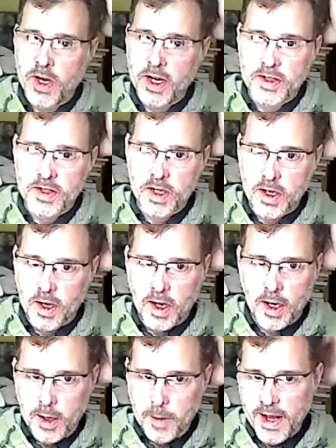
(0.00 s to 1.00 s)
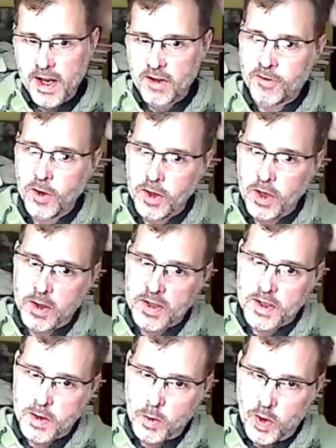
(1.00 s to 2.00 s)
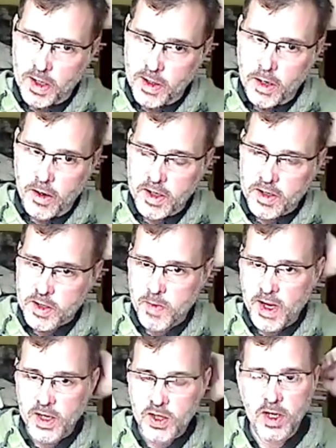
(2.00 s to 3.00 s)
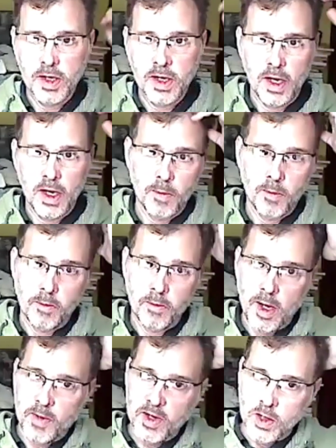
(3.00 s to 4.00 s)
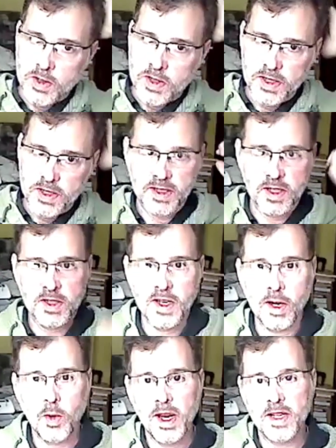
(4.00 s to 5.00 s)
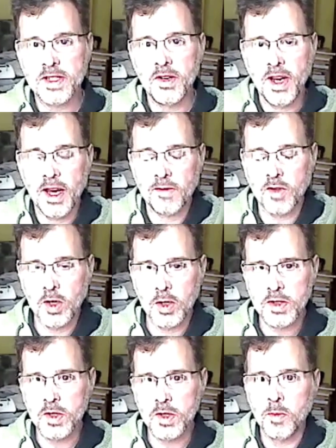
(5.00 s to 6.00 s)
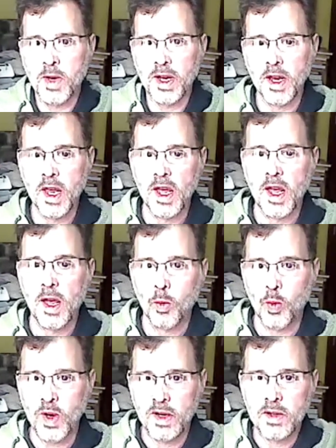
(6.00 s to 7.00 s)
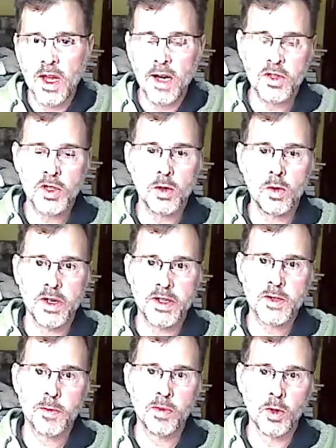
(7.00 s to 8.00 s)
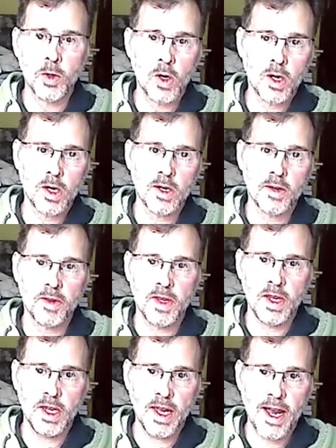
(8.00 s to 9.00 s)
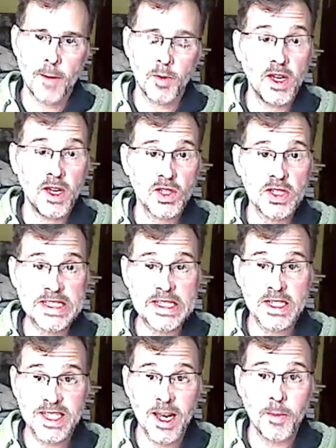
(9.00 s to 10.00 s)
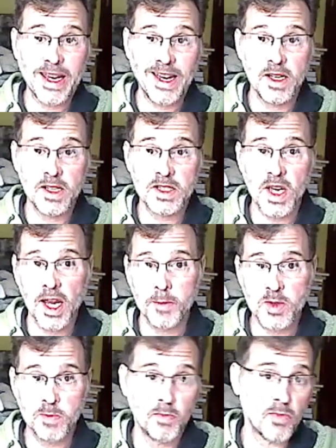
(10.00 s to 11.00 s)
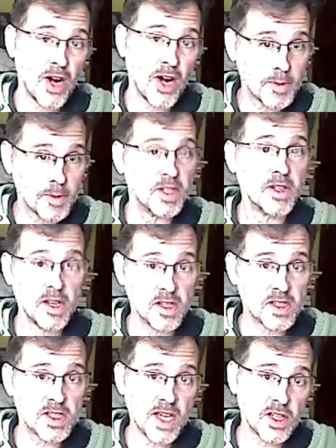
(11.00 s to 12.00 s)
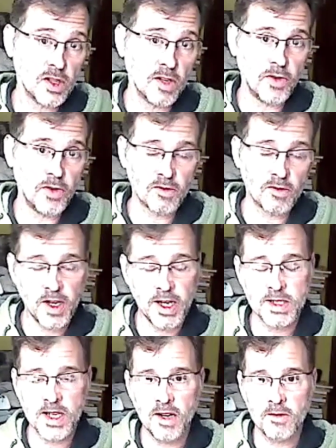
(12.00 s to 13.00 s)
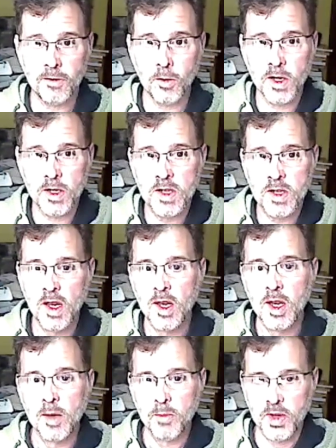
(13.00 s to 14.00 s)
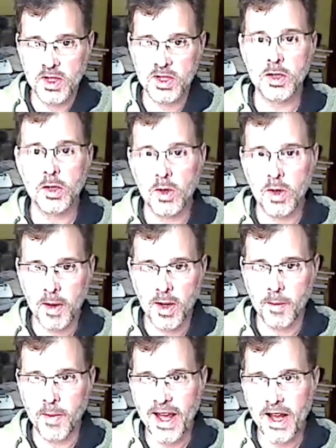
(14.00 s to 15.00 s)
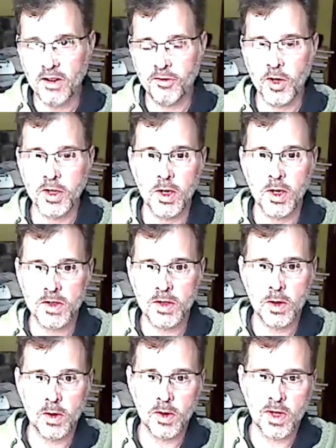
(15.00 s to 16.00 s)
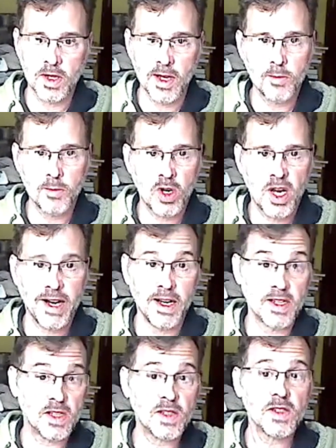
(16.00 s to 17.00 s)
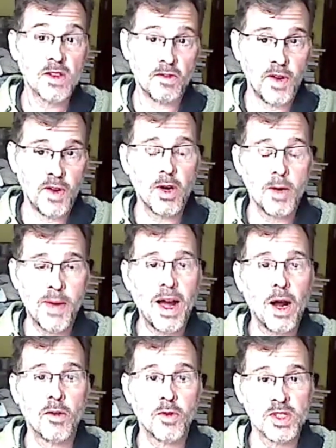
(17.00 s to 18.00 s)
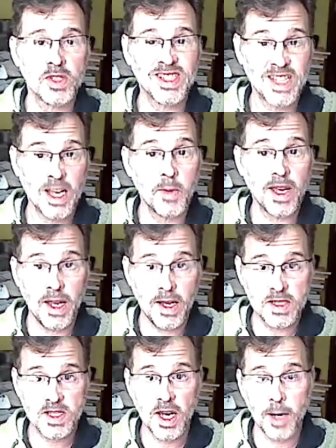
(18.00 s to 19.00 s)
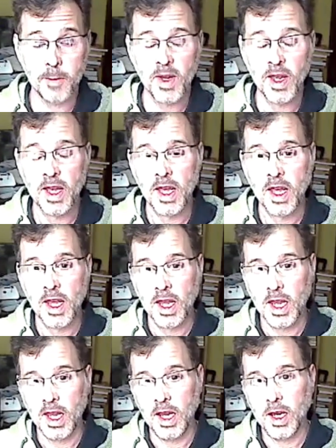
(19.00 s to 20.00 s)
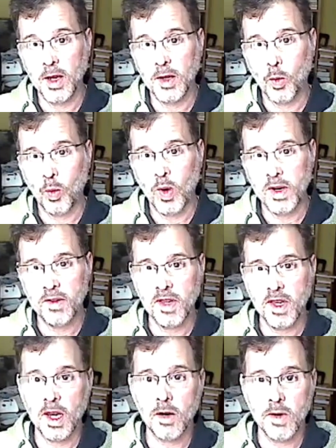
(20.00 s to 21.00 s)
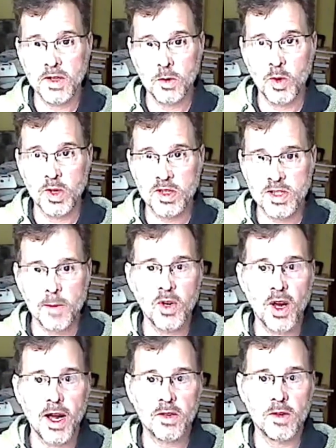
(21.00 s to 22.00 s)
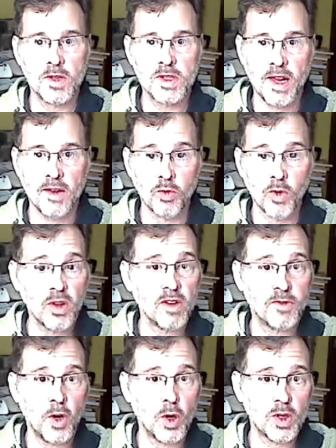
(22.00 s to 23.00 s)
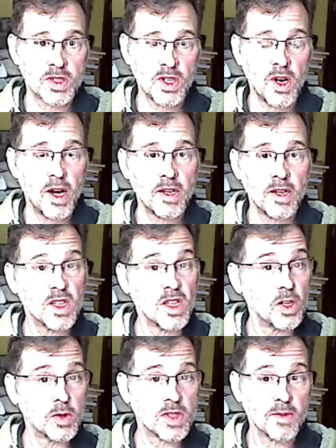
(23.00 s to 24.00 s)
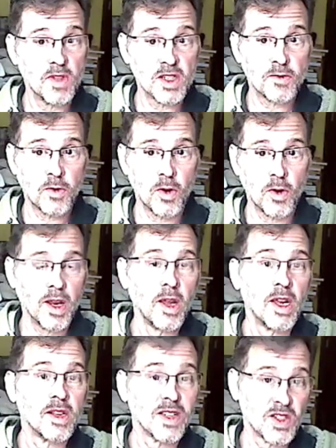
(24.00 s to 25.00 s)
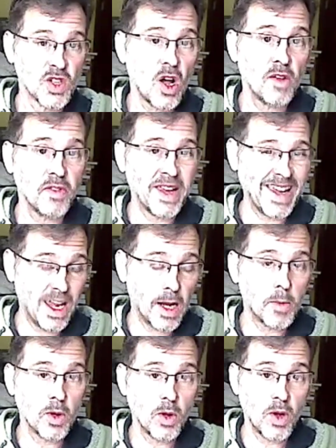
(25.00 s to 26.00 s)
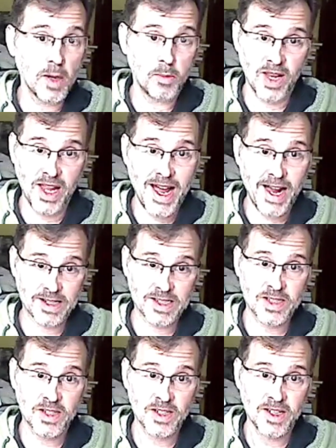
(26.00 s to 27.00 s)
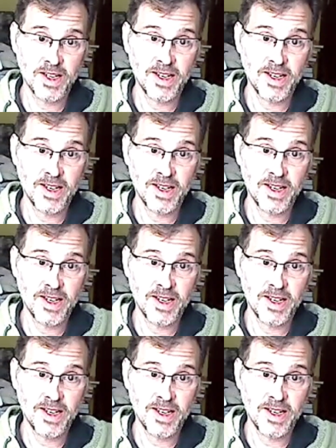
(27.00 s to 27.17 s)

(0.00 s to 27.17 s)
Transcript: wanted to add a footnote to what Larry just mentioned, and maybe use this as a segue because I know you have to go soon, but we'd love to explore the application of systemic enzymes, perhaps in another session if you can find time for us. But just to add a footnote to the lumbrokinase, this is a very powerful systemic enzyme. And one of the areas in which some doctors have really focused on is the use of this for dissolving amyloid plaques.